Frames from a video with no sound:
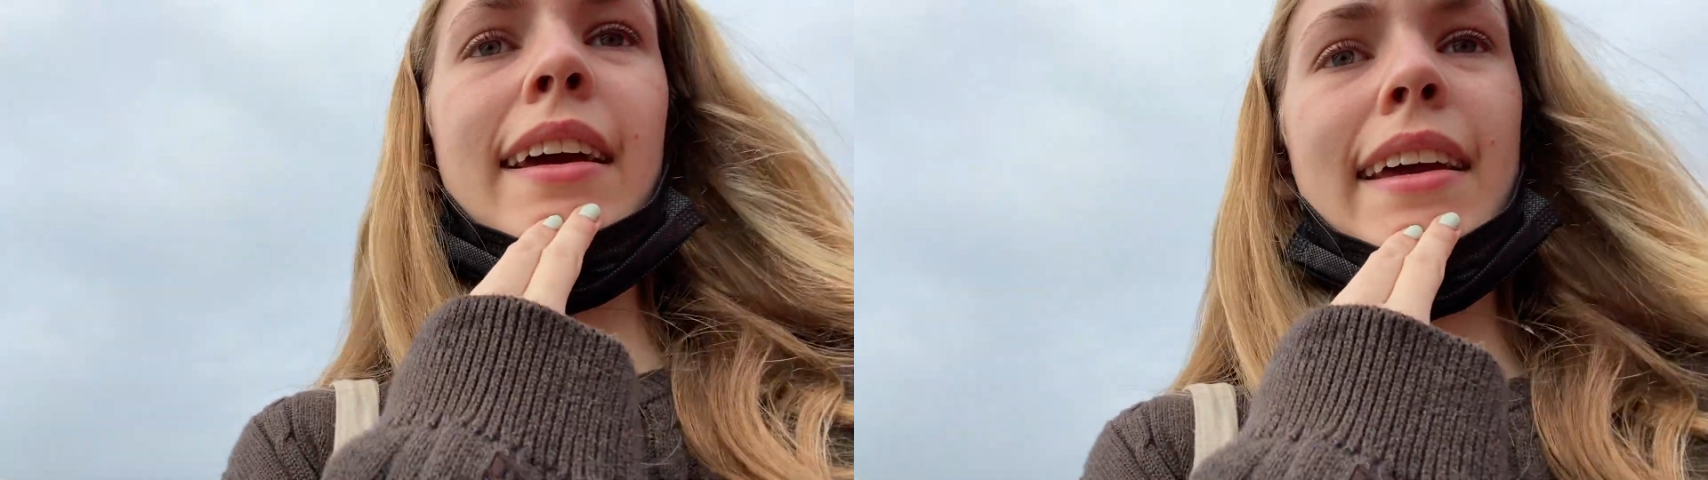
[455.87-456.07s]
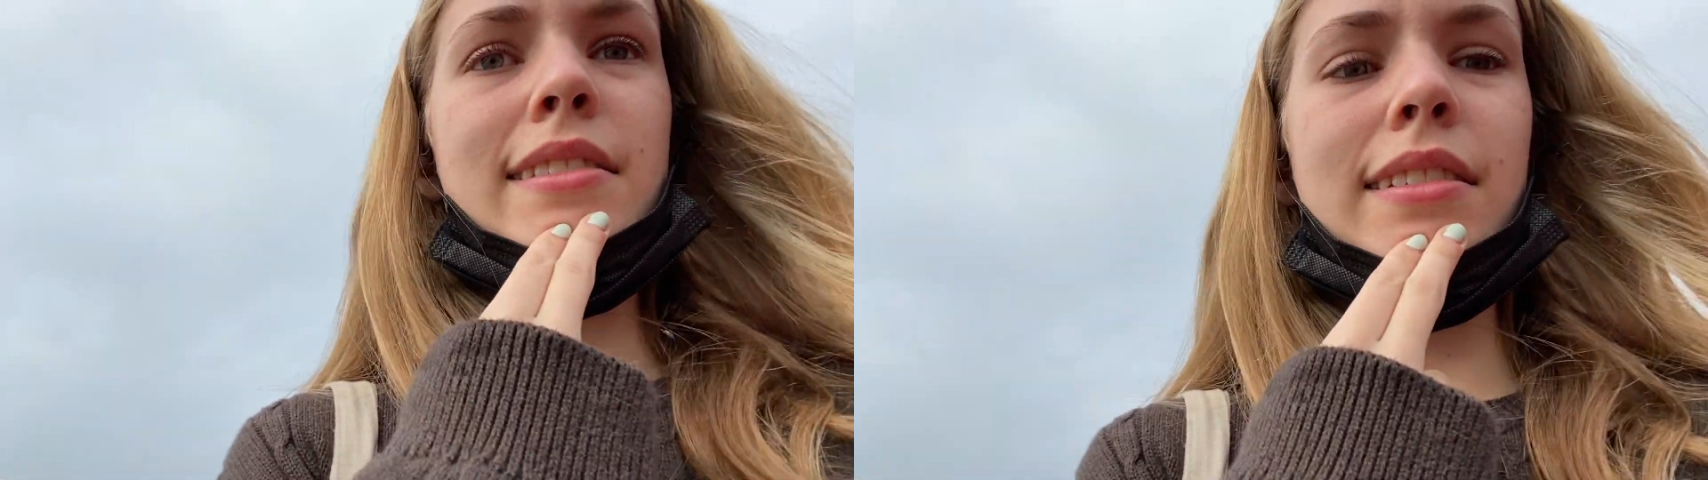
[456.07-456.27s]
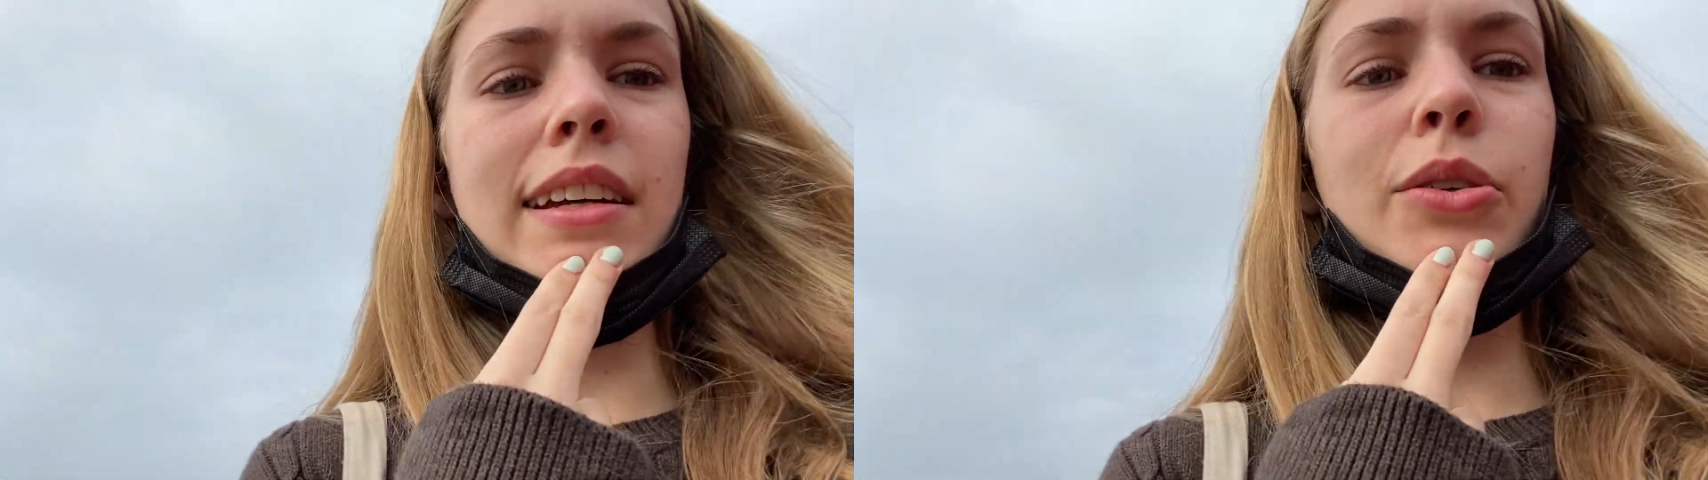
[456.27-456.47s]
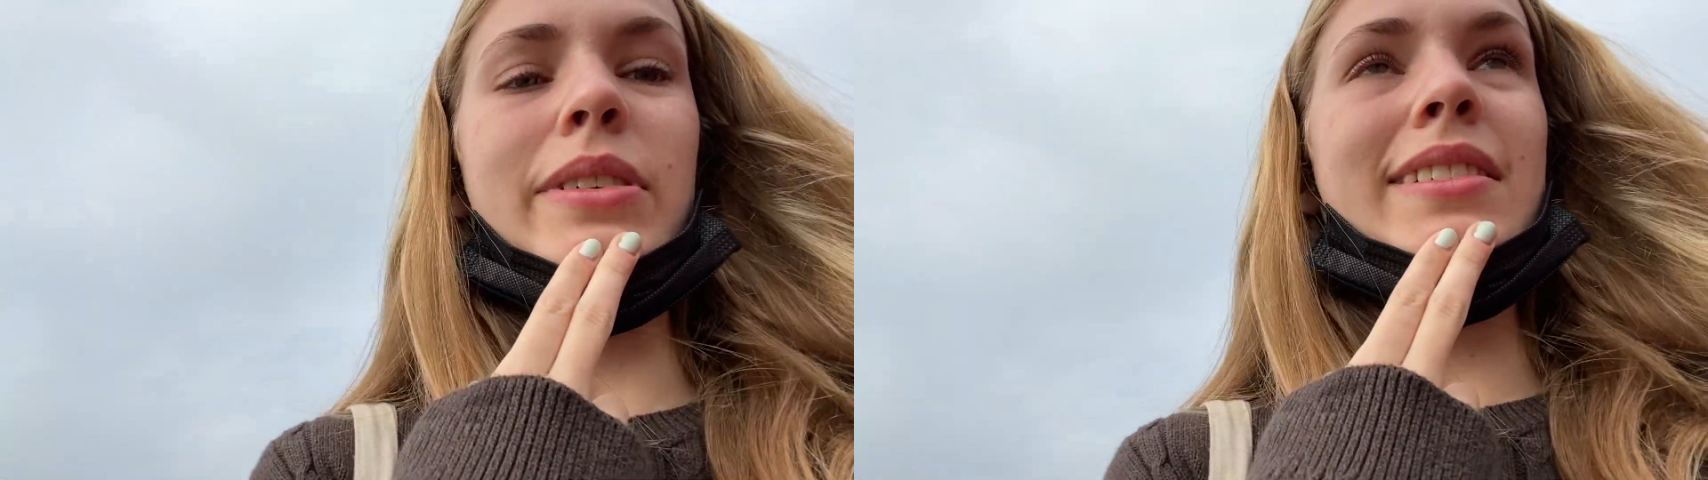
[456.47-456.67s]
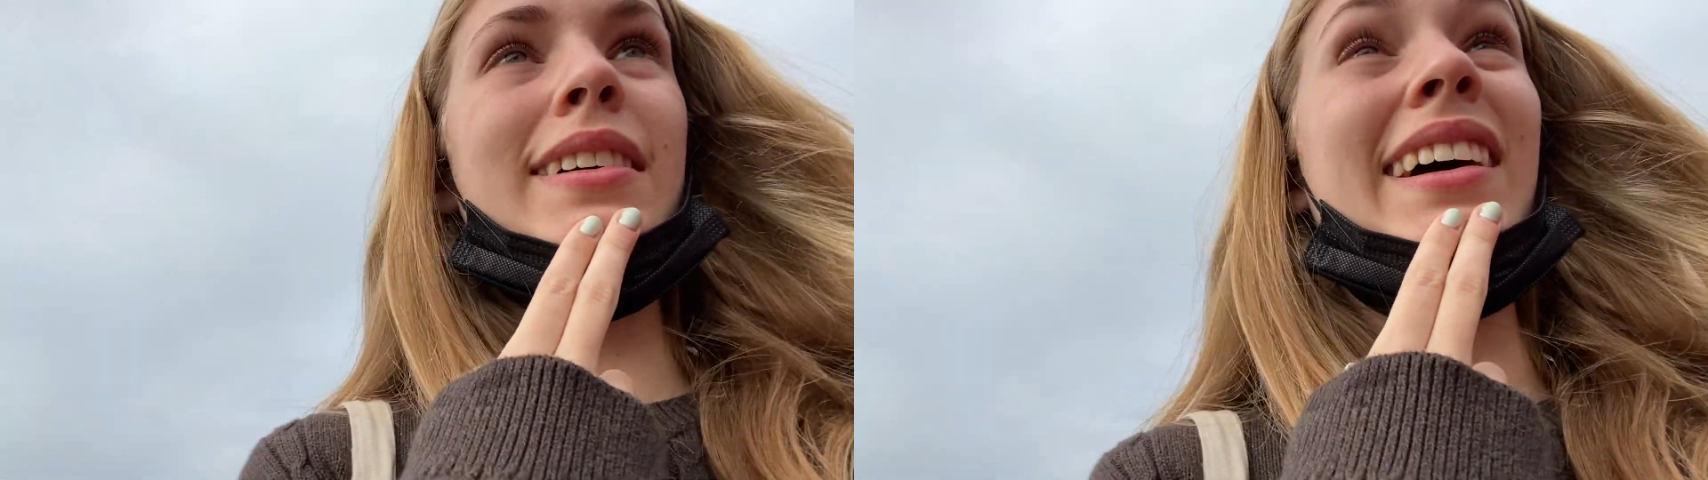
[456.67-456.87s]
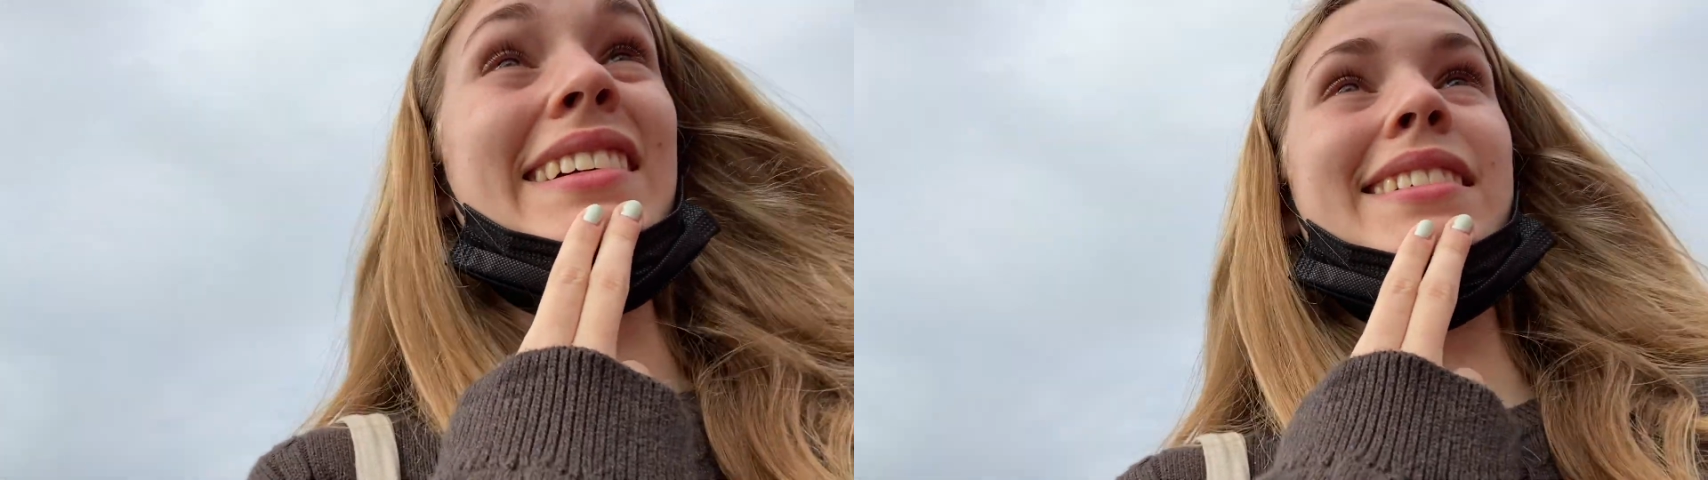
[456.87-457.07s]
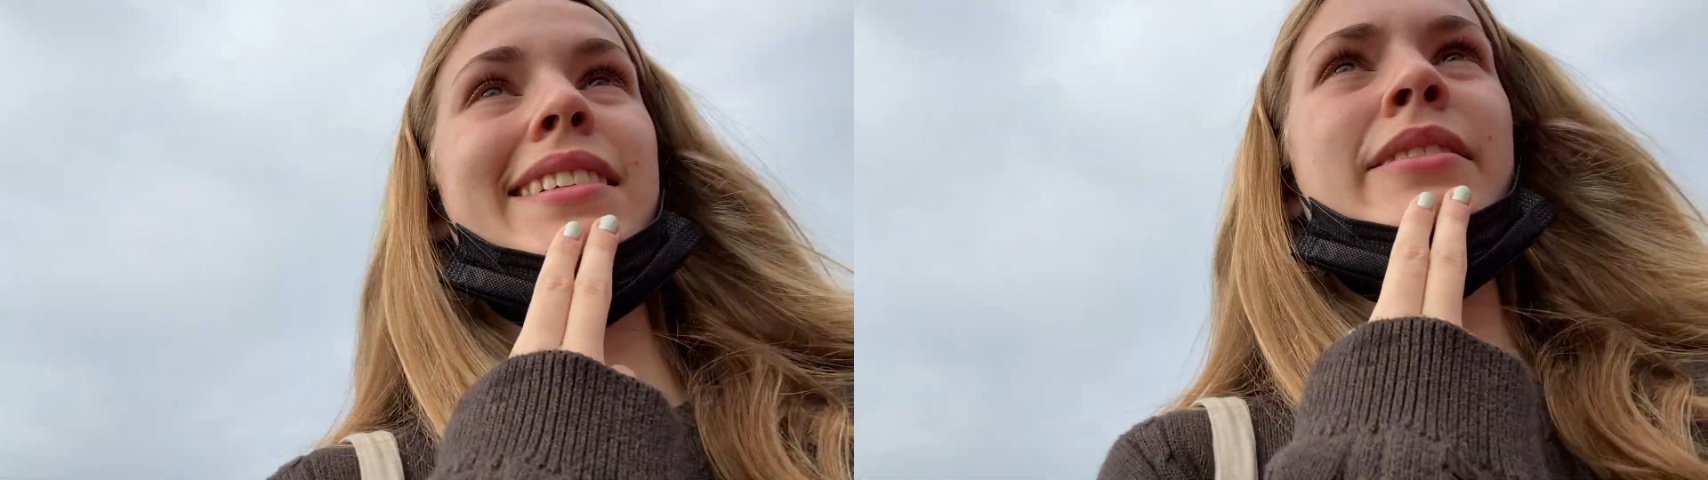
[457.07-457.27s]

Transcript: hazelnut croissant.